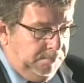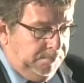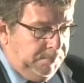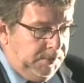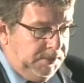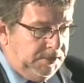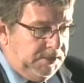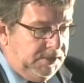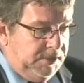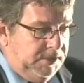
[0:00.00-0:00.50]

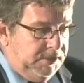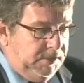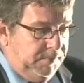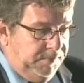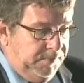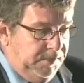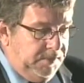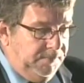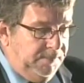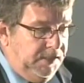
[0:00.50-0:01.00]
persons to
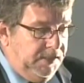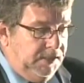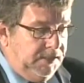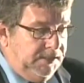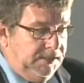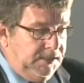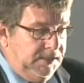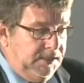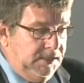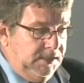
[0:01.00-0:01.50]
fill
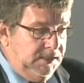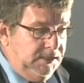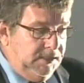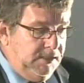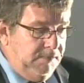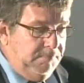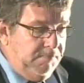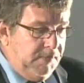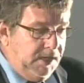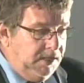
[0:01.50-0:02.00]
vacancies
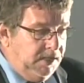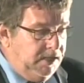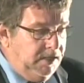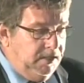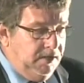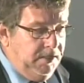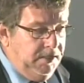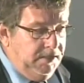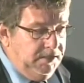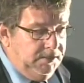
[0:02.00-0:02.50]
in many
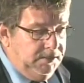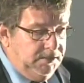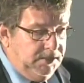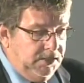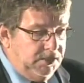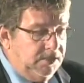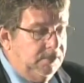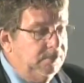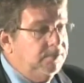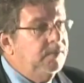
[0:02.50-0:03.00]
areas,
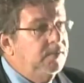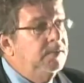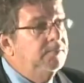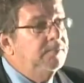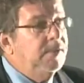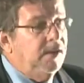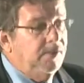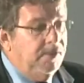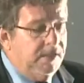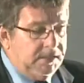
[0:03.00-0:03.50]
such as film
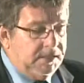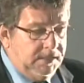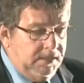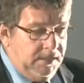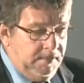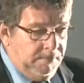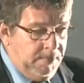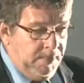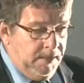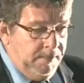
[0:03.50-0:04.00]

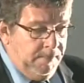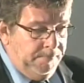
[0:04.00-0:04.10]
directing,